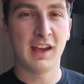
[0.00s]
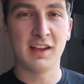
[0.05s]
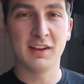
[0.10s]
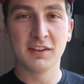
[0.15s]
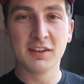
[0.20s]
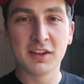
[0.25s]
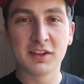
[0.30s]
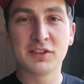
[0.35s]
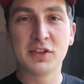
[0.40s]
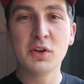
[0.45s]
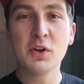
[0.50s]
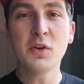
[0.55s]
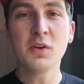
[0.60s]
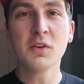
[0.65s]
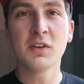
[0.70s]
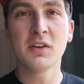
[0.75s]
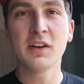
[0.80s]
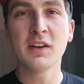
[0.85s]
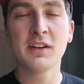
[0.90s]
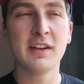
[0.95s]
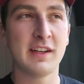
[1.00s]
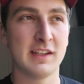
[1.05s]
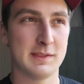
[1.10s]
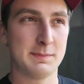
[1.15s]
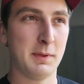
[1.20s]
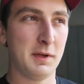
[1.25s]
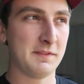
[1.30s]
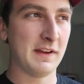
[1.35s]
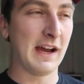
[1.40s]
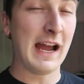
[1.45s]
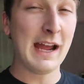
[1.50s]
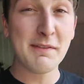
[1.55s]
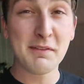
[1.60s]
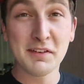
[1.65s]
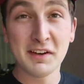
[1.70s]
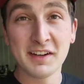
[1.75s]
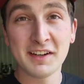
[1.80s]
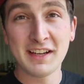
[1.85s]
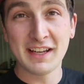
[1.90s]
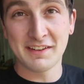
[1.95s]
It, the tune literally is perfect. I
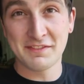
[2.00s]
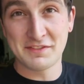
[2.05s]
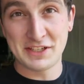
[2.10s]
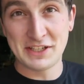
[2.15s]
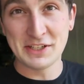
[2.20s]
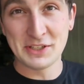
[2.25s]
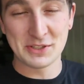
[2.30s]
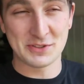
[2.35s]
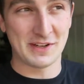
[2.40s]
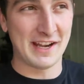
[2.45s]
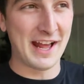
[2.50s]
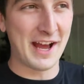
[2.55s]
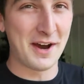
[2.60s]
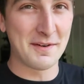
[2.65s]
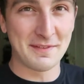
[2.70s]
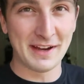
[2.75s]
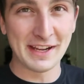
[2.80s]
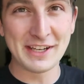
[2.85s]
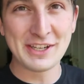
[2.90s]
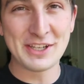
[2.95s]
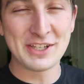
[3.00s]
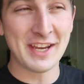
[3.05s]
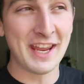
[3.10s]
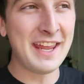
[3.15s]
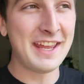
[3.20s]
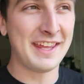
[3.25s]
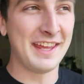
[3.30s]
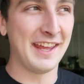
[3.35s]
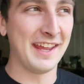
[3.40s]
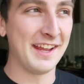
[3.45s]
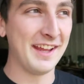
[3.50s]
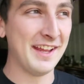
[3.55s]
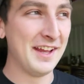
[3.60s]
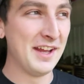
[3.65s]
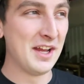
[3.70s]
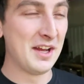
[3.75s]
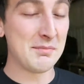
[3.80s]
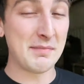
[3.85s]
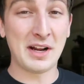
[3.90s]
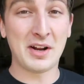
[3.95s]
literally have chills right now. I'm like shaking.
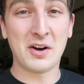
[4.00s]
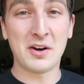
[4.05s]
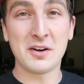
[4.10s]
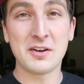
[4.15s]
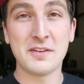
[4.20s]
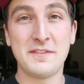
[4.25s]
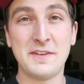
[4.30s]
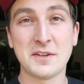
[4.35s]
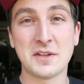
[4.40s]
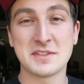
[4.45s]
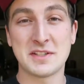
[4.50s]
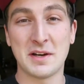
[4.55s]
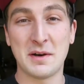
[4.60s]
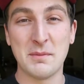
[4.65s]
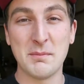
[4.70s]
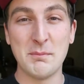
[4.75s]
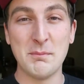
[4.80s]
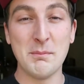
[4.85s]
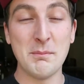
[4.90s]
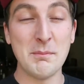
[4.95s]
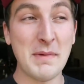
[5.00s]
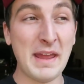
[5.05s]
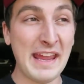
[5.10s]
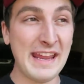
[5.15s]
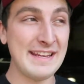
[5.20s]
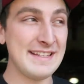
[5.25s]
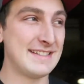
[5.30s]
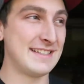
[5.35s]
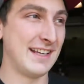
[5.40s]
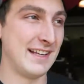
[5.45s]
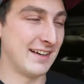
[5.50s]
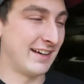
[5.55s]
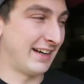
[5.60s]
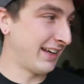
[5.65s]
My car feels amazing.